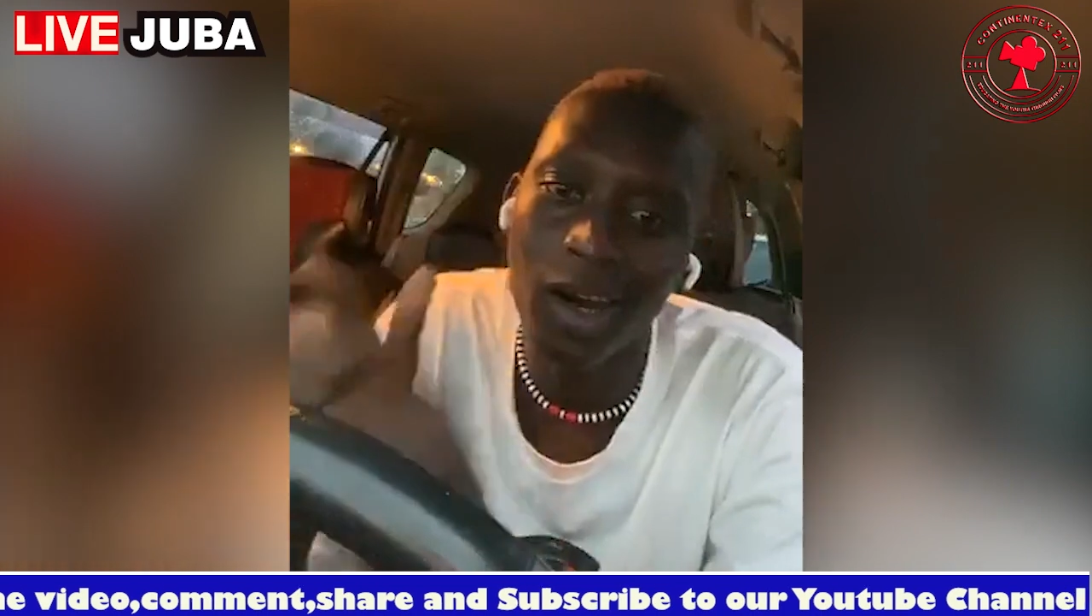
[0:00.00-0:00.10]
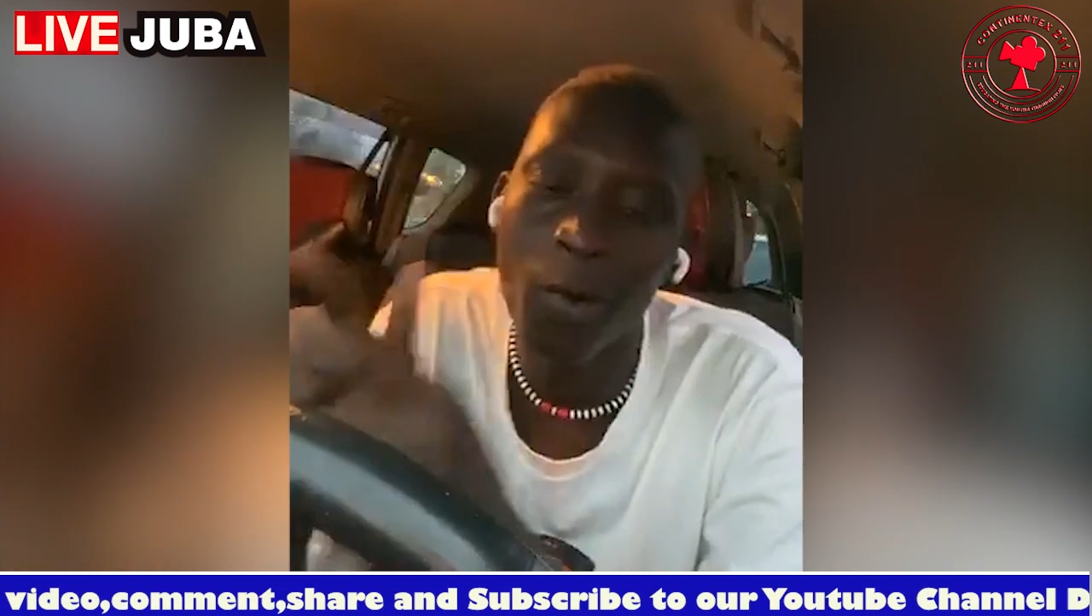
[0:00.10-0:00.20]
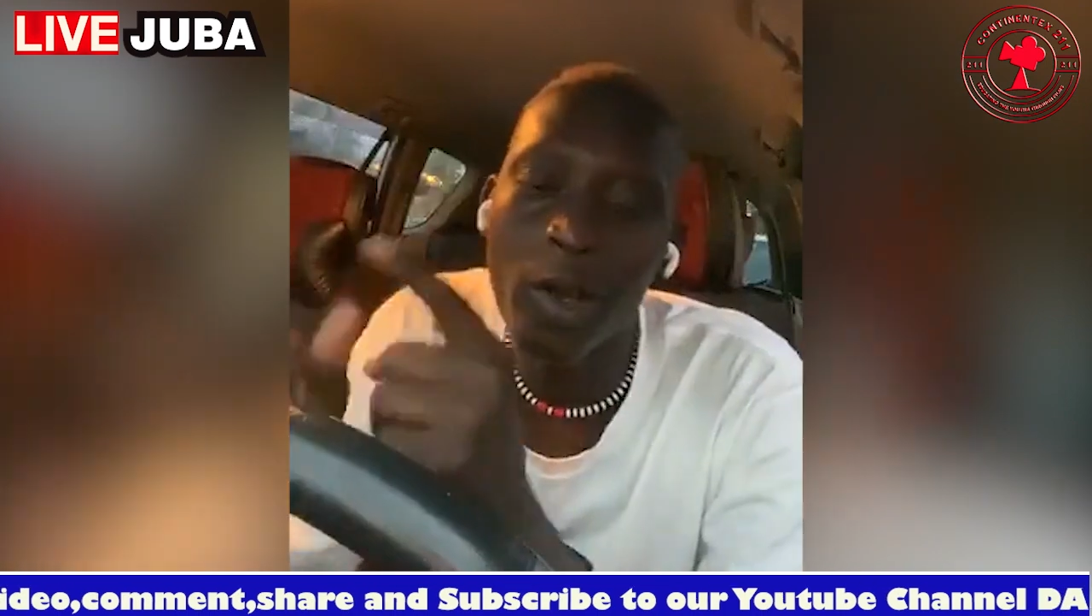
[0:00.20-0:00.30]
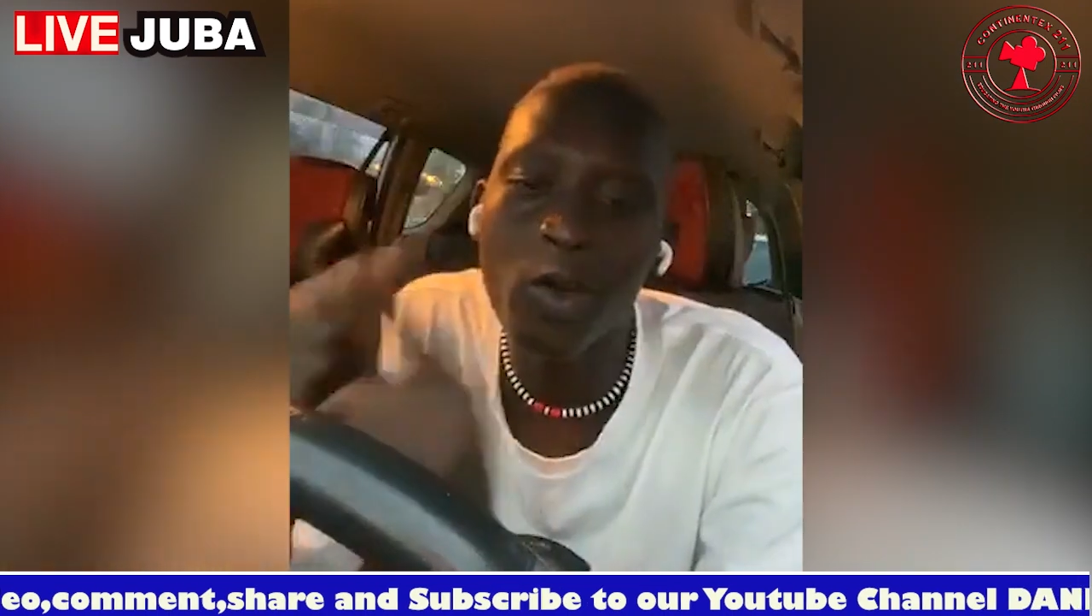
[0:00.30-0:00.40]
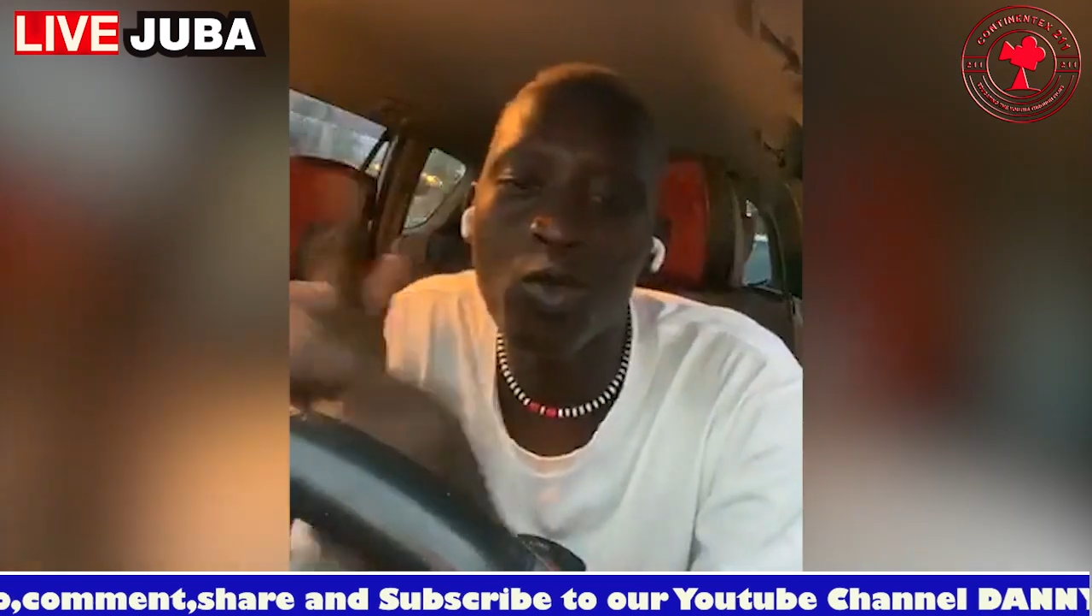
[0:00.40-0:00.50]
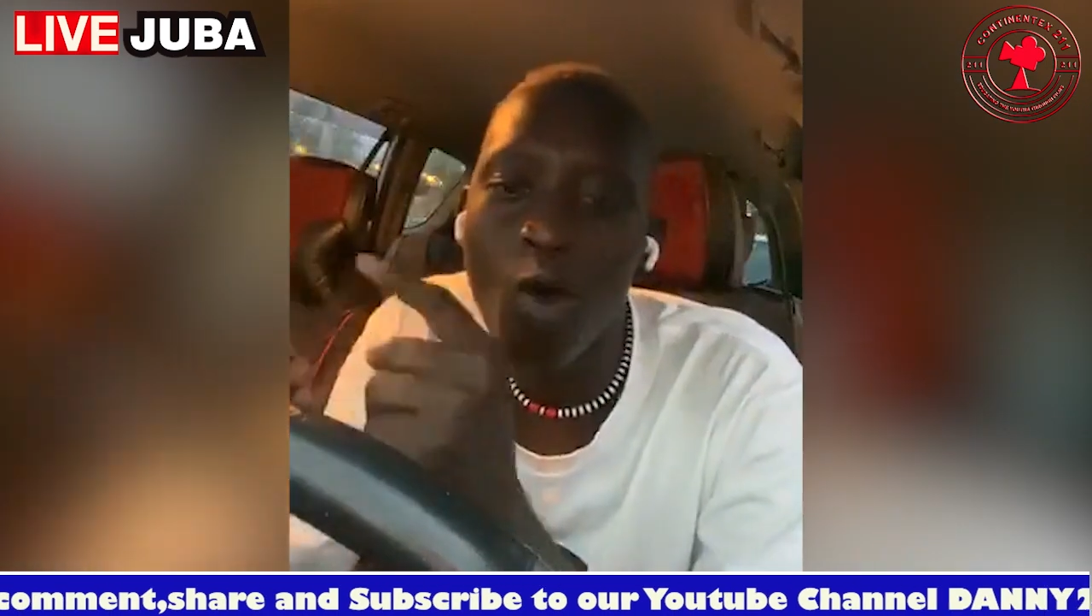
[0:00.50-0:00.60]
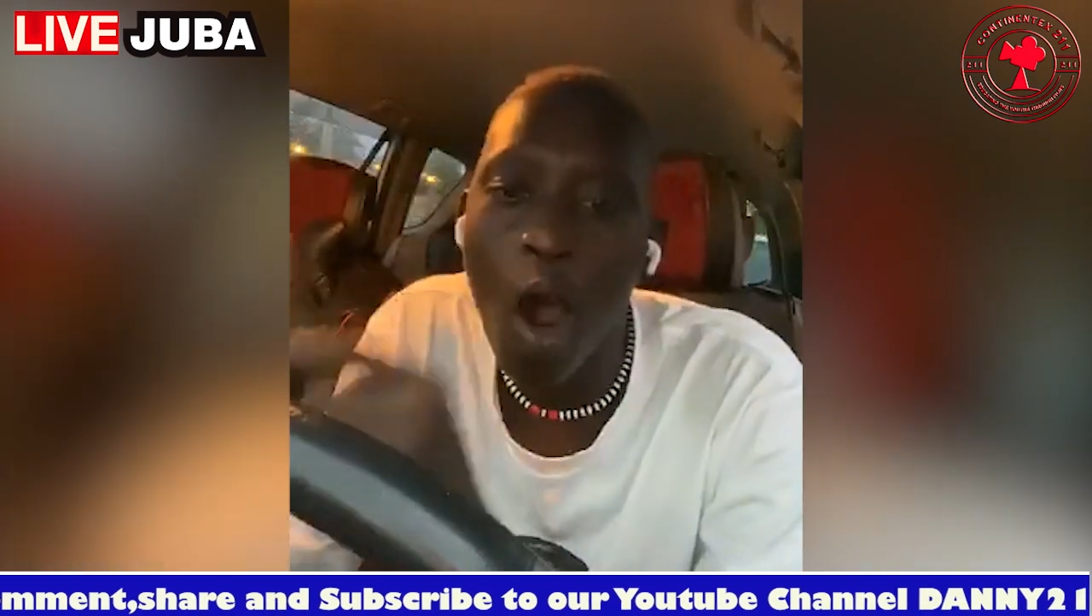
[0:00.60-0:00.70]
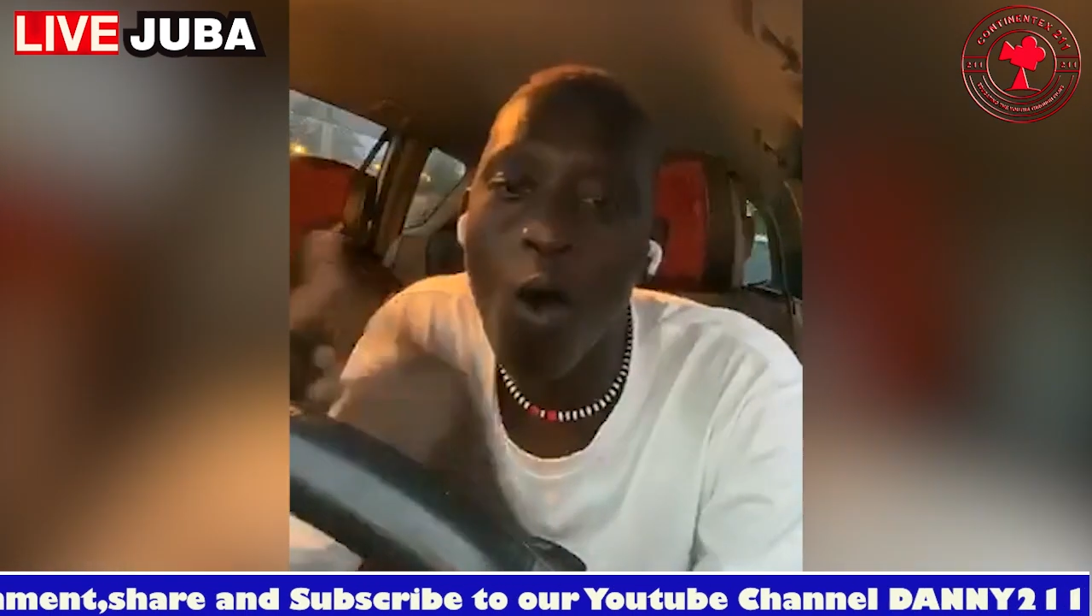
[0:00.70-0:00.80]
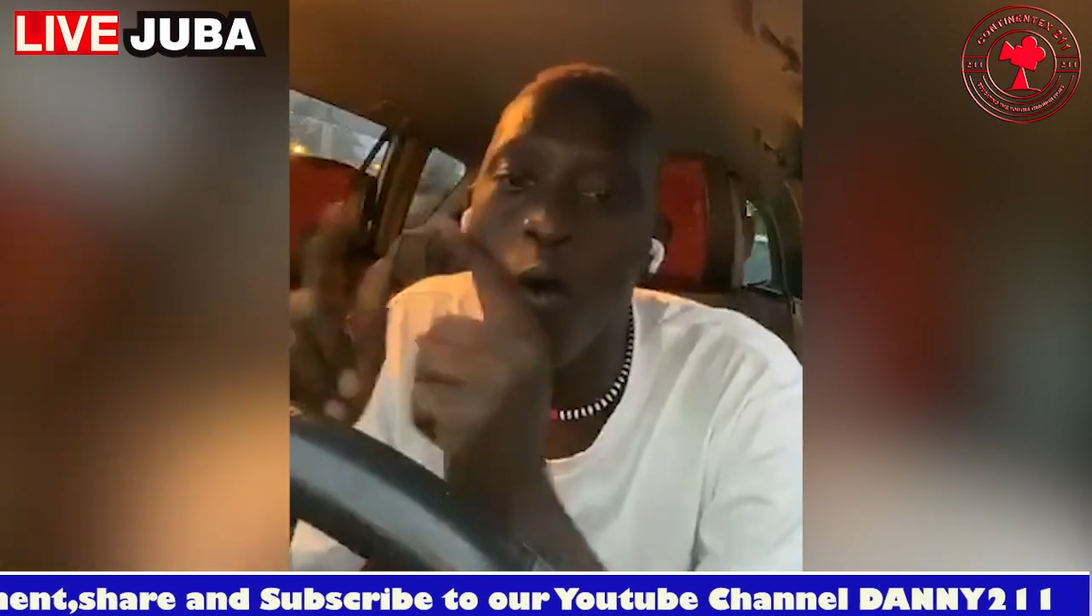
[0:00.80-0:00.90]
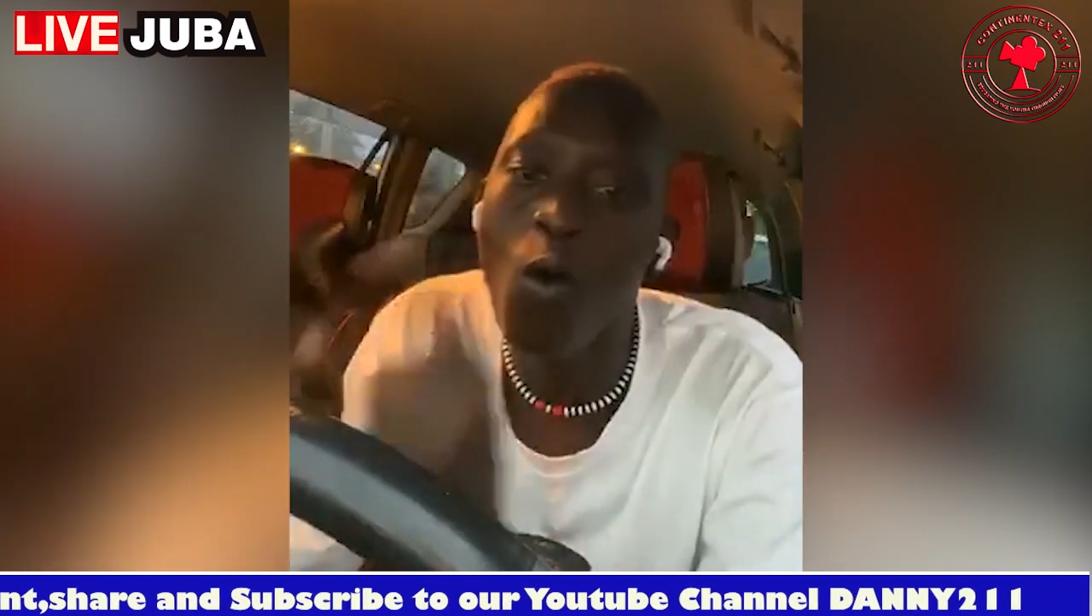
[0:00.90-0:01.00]
Awil to
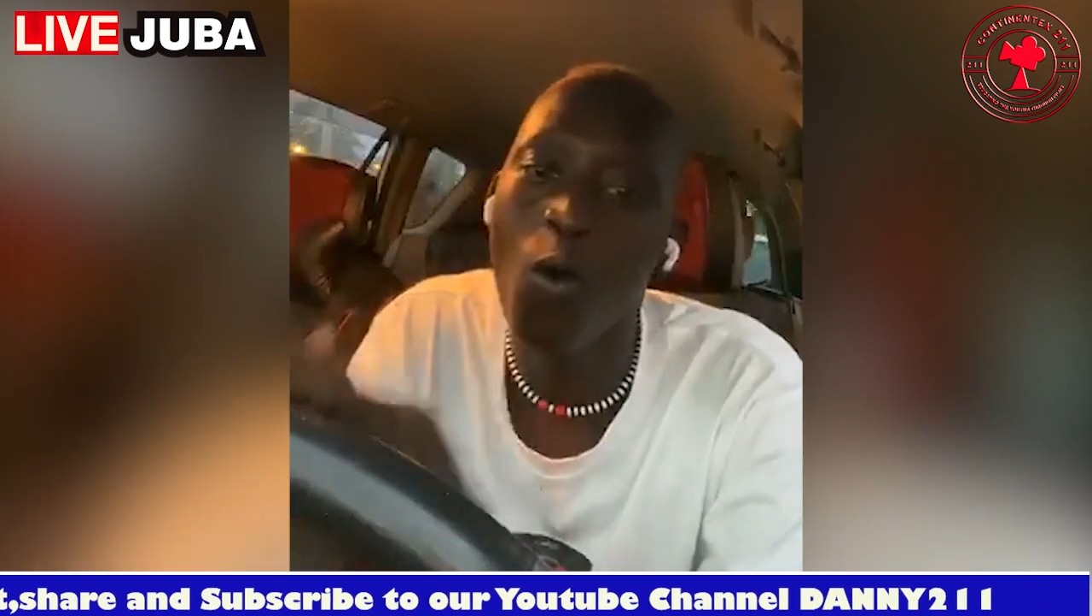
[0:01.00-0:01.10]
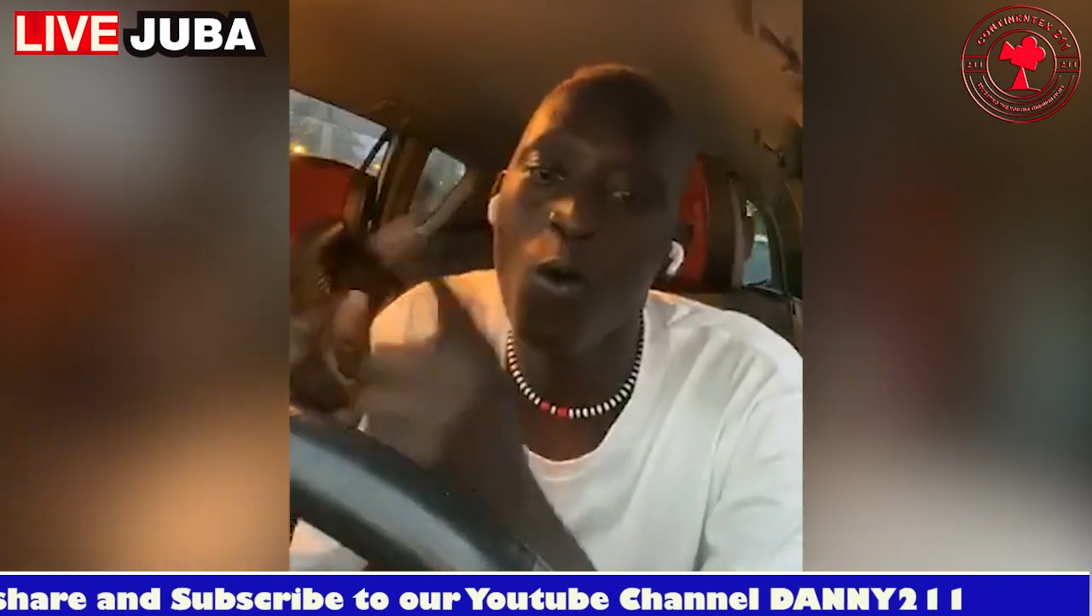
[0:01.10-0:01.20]
Wow.